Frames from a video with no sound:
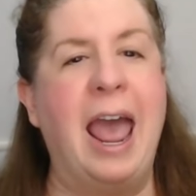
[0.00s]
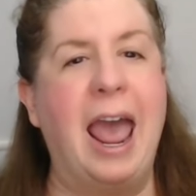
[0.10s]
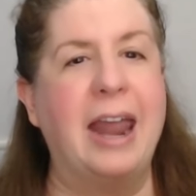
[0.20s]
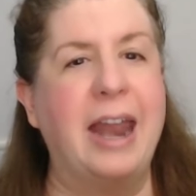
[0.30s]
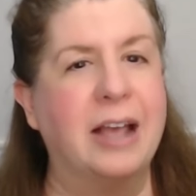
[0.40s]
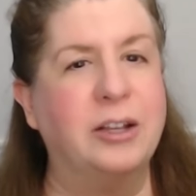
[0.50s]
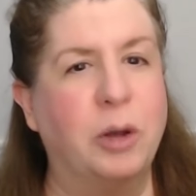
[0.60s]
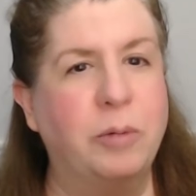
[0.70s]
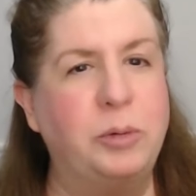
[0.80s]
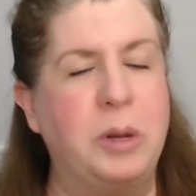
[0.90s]
And as
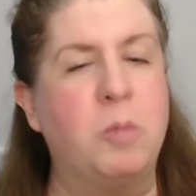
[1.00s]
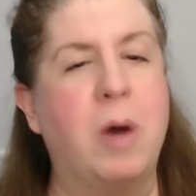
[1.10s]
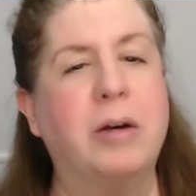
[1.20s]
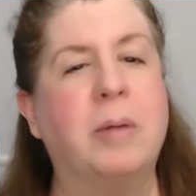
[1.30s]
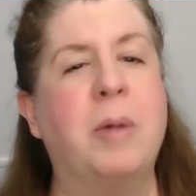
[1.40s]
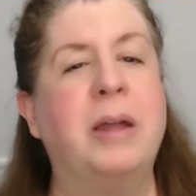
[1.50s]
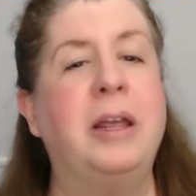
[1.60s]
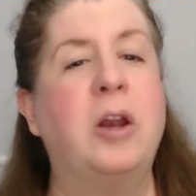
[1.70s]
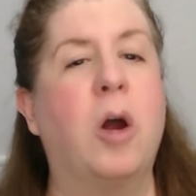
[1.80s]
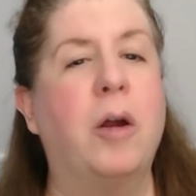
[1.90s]
always, we welcome on
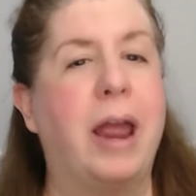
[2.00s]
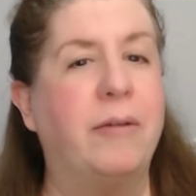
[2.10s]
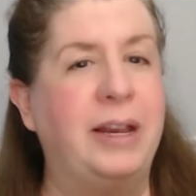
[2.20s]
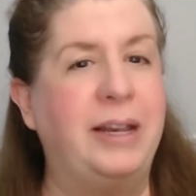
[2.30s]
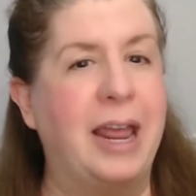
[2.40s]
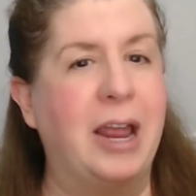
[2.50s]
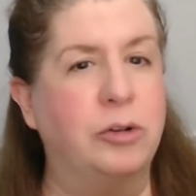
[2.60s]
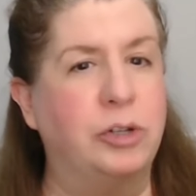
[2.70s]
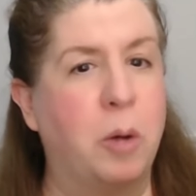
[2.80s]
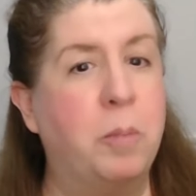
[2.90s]
in our
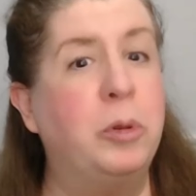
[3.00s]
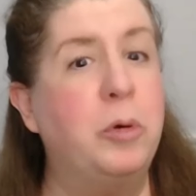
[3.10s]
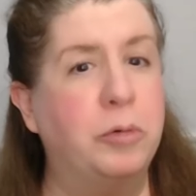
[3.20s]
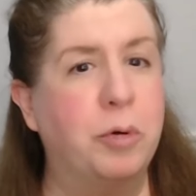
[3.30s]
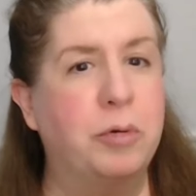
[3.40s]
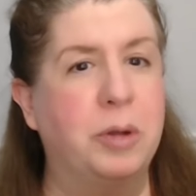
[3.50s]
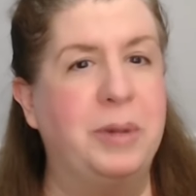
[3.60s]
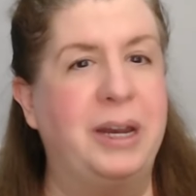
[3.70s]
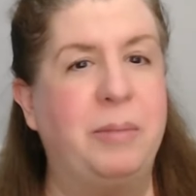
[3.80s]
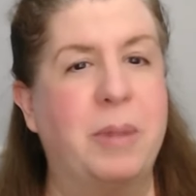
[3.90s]
everydayers, our Blue Crew
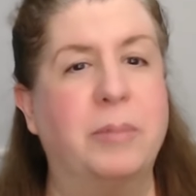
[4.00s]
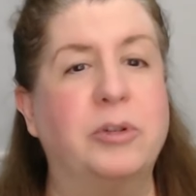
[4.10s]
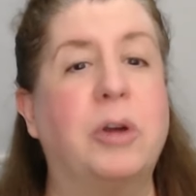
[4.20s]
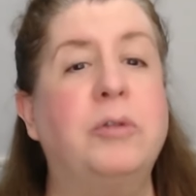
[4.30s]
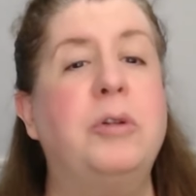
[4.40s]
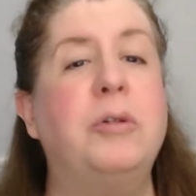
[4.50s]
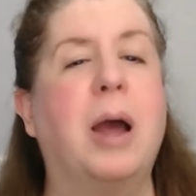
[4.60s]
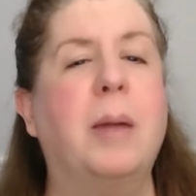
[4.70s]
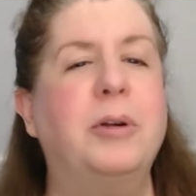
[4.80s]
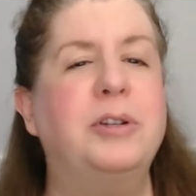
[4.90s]
community members, our
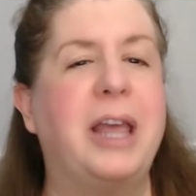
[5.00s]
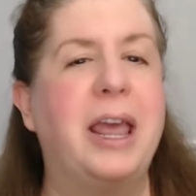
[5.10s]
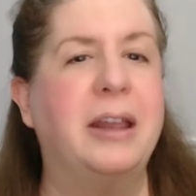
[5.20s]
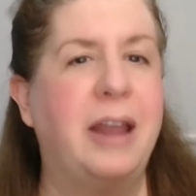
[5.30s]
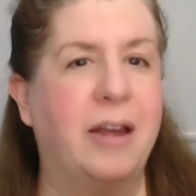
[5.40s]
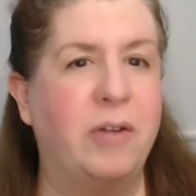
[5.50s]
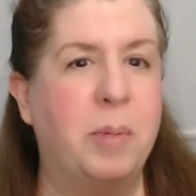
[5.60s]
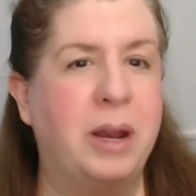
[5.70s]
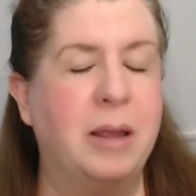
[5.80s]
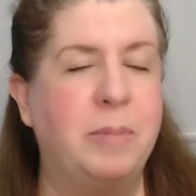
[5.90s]
newcomers, and
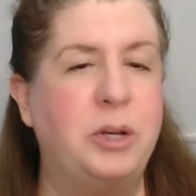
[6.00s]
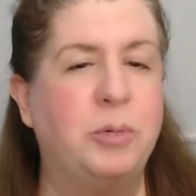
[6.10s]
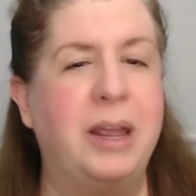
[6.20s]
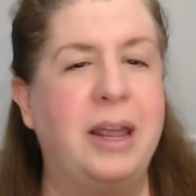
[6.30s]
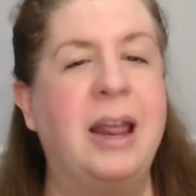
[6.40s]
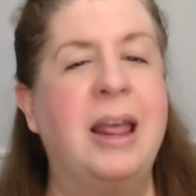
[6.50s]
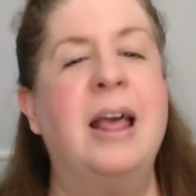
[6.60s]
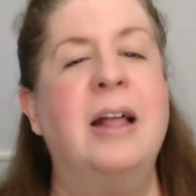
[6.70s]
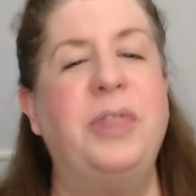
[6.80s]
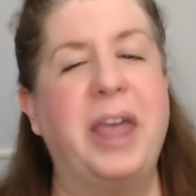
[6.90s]
everybody in between.
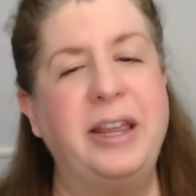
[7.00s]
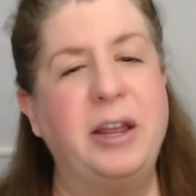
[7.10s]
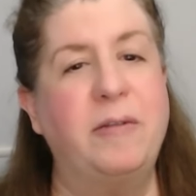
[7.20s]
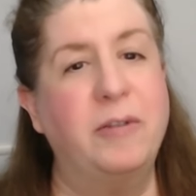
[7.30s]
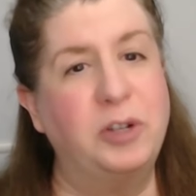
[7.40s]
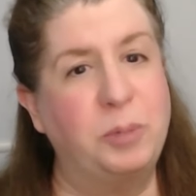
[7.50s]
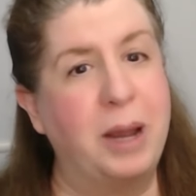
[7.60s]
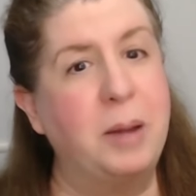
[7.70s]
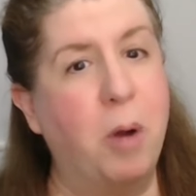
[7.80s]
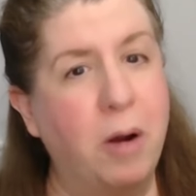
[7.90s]
Thank you for
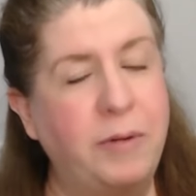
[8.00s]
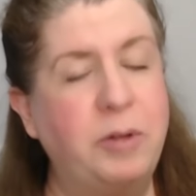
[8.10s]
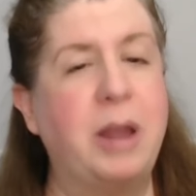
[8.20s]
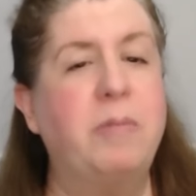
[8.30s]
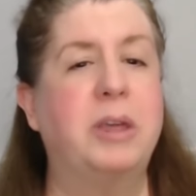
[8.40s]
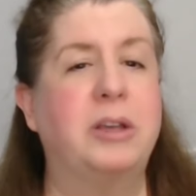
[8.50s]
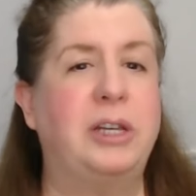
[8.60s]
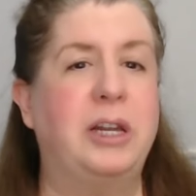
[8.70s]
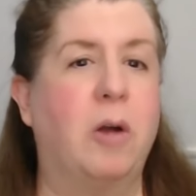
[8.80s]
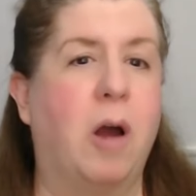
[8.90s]
spending part of your day with us here